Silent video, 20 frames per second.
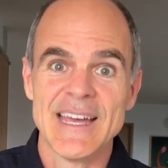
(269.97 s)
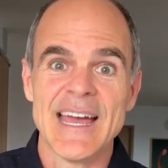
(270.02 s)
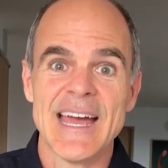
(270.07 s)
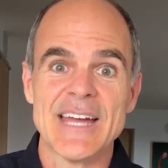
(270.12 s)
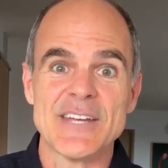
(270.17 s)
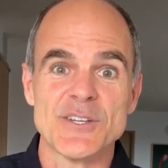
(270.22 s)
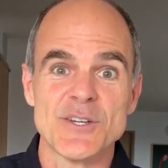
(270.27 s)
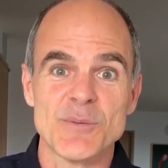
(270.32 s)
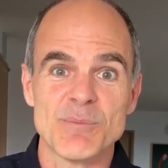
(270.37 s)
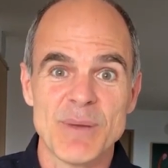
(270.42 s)

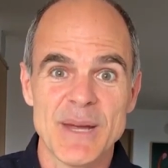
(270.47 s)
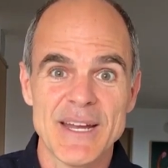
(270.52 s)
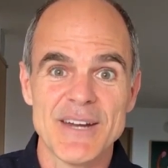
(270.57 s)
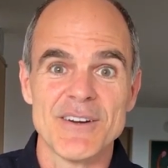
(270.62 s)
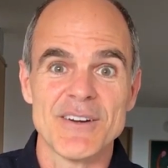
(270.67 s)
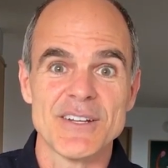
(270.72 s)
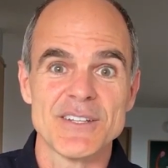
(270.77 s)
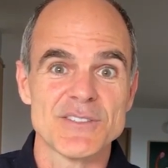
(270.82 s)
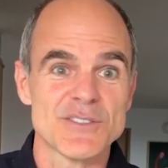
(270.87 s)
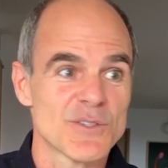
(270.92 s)
and your
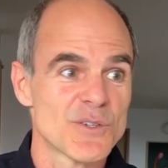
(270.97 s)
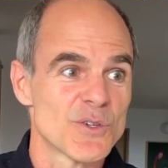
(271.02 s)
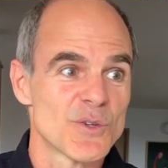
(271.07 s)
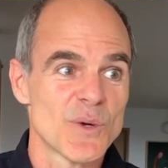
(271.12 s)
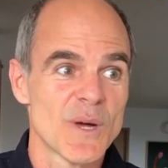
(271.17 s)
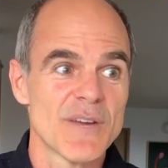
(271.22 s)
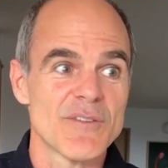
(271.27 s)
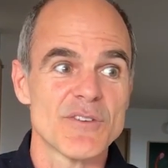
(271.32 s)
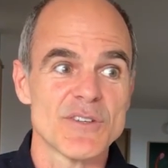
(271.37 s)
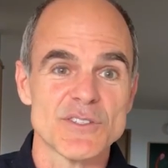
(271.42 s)
parents or
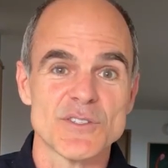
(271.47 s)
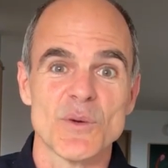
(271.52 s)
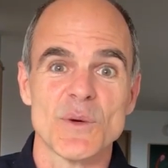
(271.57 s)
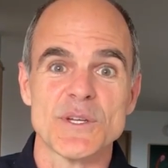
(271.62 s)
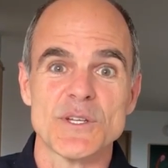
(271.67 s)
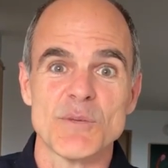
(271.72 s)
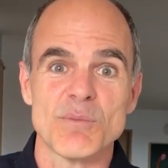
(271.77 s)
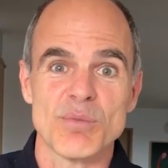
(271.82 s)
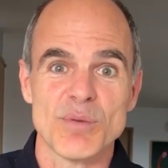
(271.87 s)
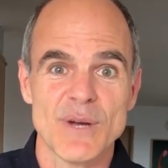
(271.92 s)
whoever is
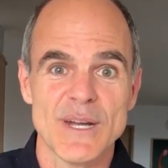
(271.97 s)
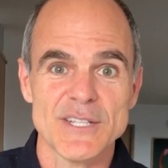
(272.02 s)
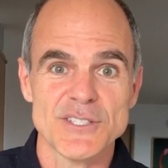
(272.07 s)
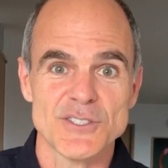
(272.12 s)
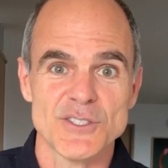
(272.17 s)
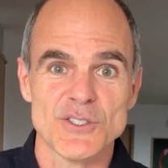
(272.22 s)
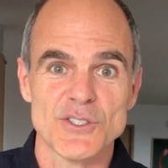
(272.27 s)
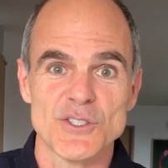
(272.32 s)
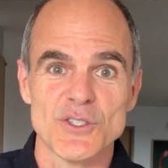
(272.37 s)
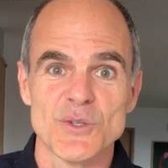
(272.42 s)
going to
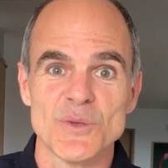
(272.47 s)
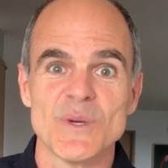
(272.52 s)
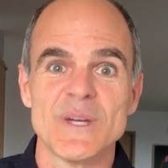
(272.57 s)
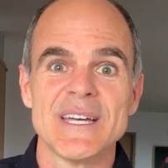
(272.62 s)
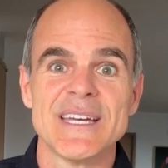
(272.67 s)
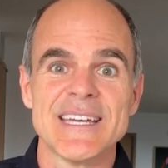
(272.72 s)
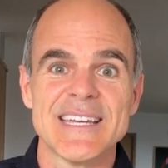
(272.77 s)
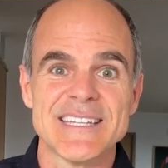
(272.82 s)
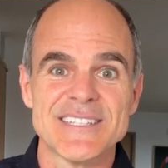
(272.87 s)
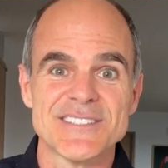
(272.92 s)
pressure you
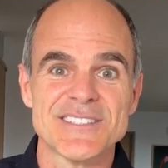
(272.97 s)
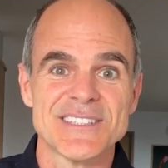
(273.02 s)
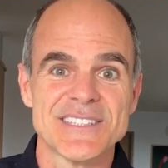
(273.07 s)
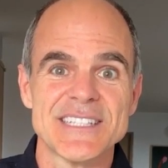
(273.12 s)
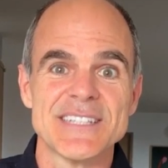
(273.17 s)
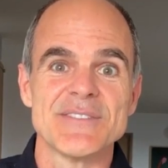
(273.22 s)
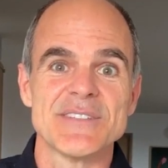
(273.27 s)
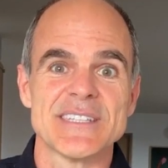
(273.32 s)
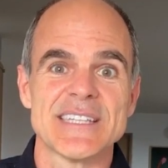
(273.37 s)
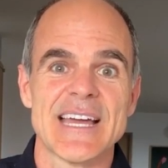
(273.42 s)
into
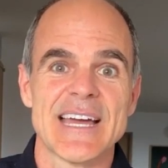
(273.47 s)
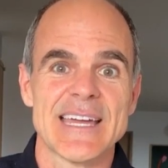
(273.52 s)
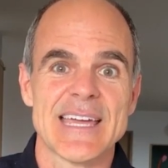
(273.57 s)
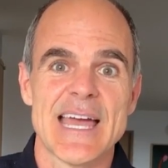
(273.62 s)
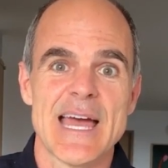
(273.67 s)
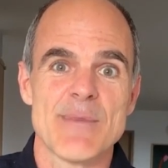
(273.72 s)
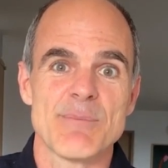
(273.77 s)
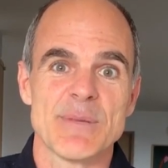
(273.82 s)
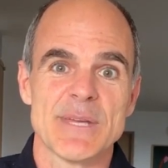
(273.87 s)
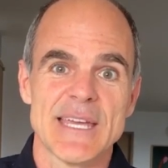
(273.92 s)
leaving that
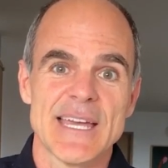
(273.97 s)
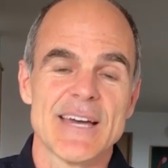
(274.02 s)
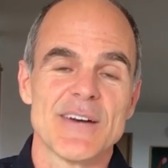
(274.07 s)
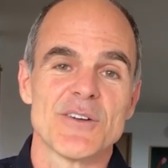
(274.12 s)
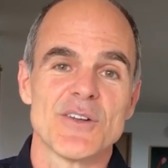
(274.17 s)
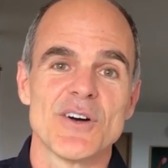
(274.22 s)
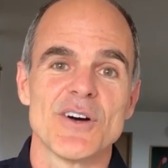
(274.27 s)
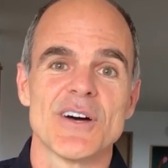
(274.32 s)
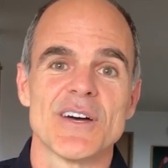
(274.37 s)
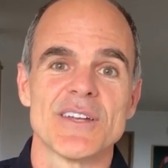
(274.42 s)
cap and
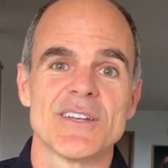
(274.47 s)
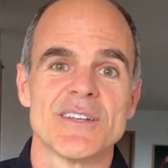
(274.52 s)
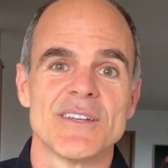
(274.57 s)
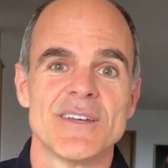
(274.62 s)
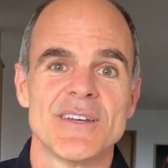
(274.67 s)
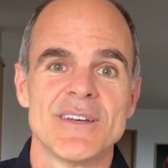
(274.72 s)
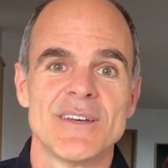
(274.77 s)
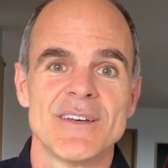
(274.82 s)
gown on.